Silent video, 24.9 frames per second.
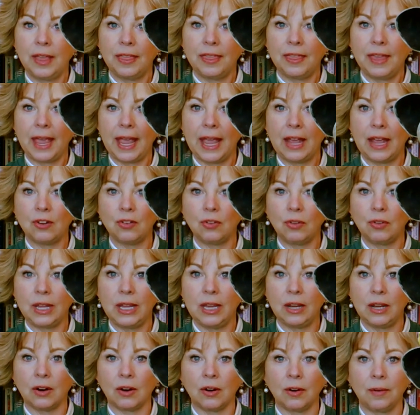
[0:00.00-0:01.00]
the handle
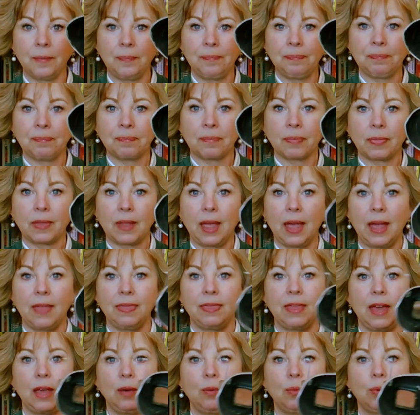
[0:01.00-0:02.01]
here, and
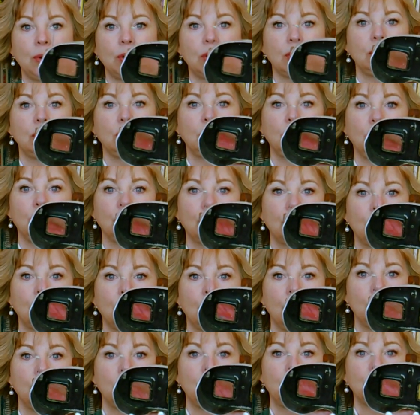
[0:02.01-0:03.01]
they would
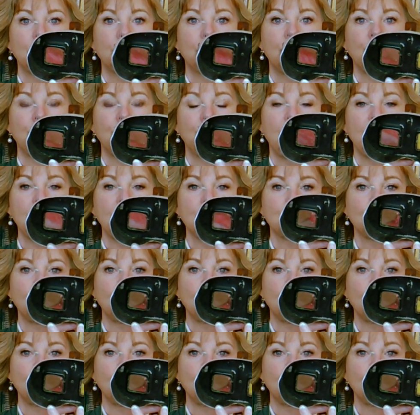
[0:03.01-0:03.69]
put their face